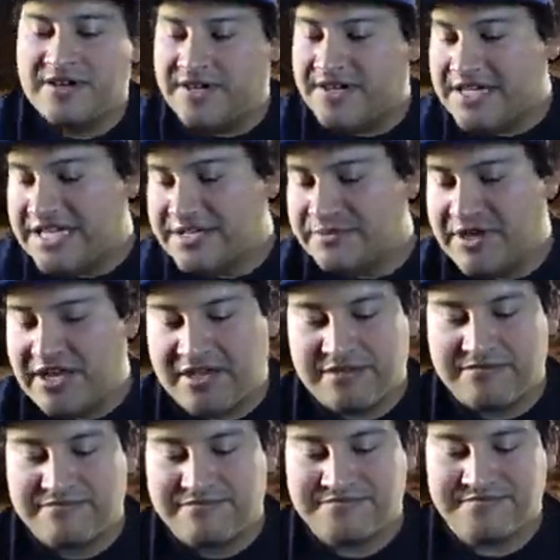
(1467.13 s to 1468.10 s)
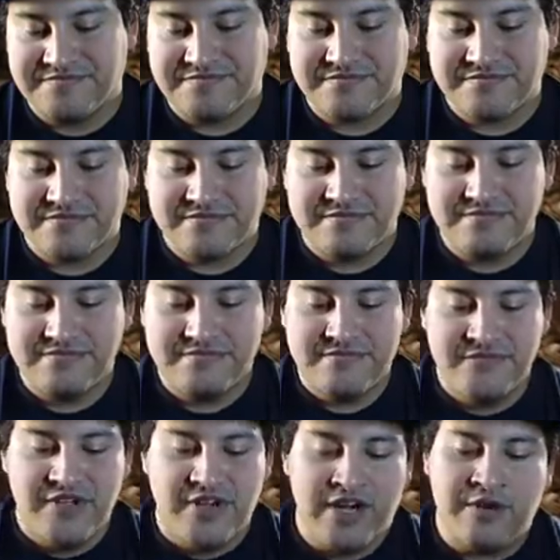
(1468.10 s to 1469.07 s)
Alright, next pack.
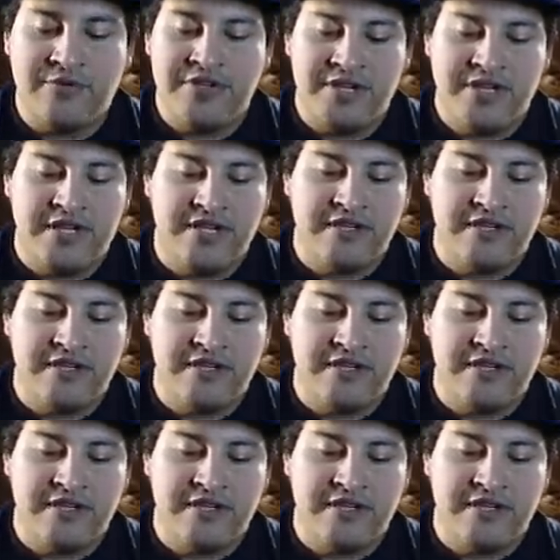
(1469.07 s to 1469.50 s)
Alright, we're gonna get